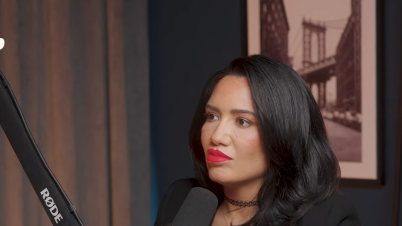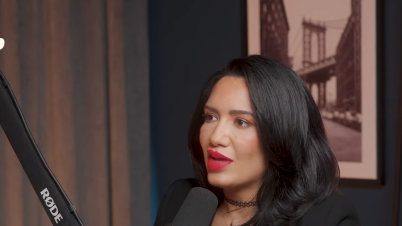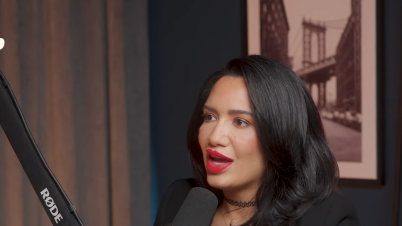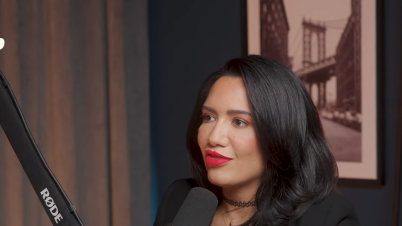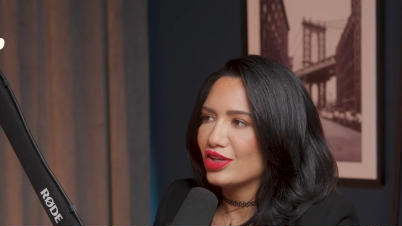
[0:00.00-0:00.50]

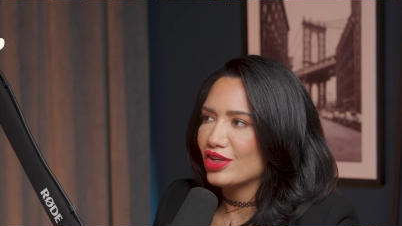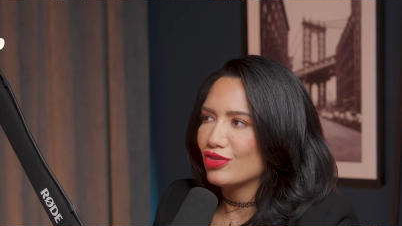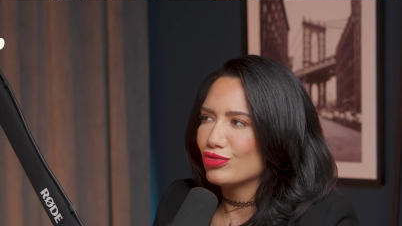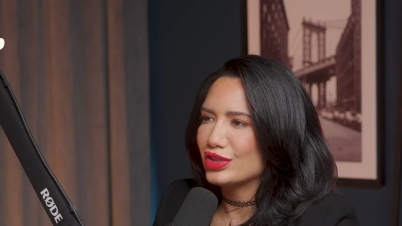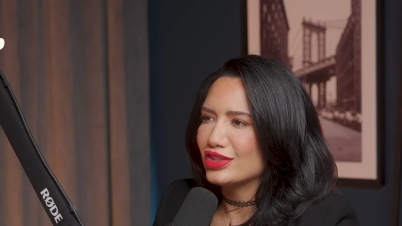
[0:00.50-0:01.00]
having a
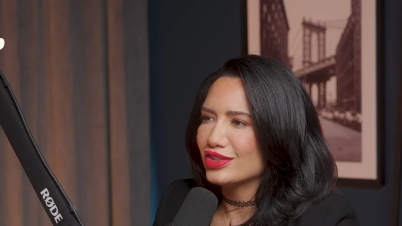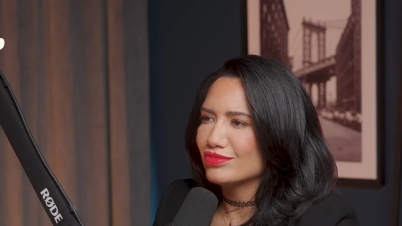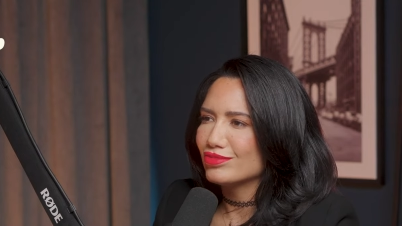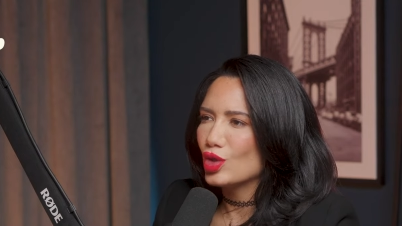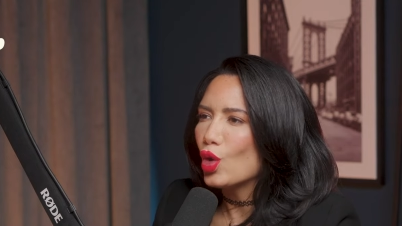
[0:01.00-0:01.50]
real
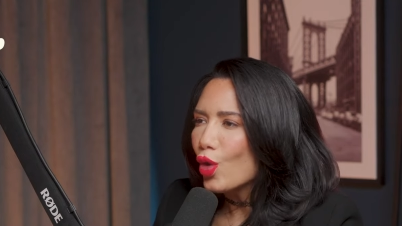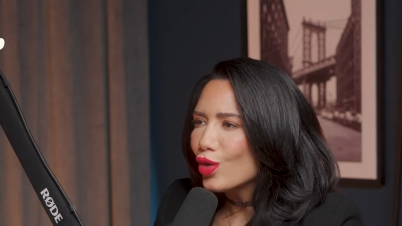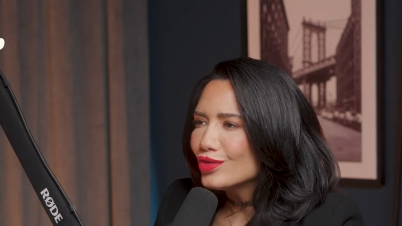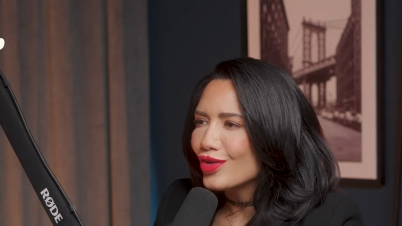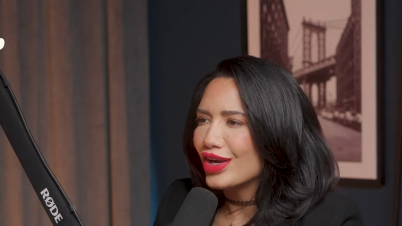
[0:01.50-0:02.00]

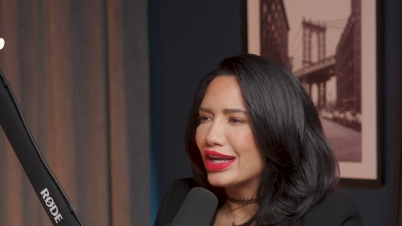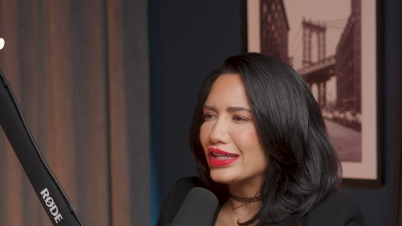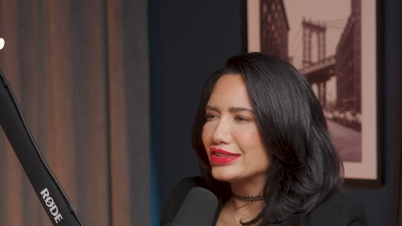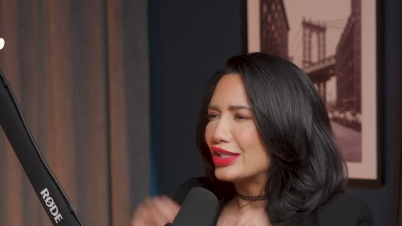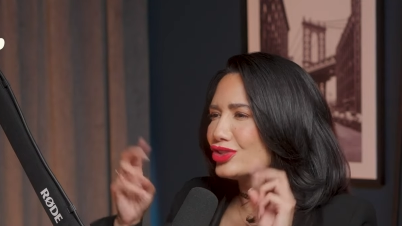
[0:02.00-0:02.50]
goal or I
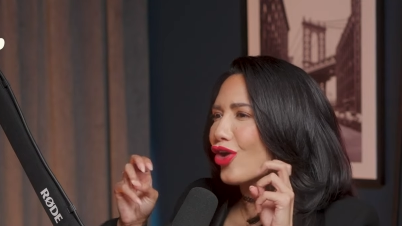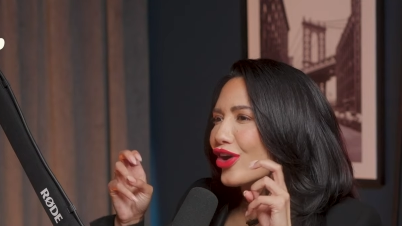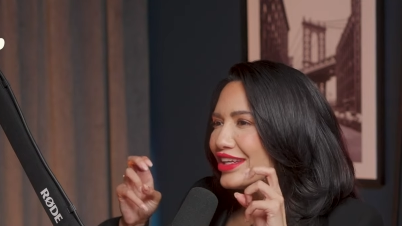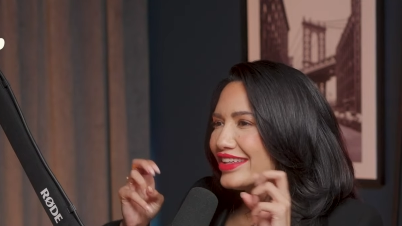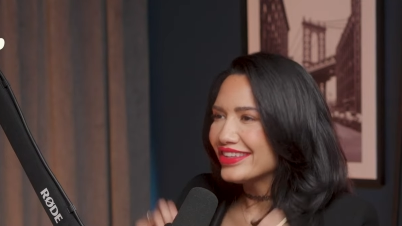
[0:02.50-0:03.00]
guess like target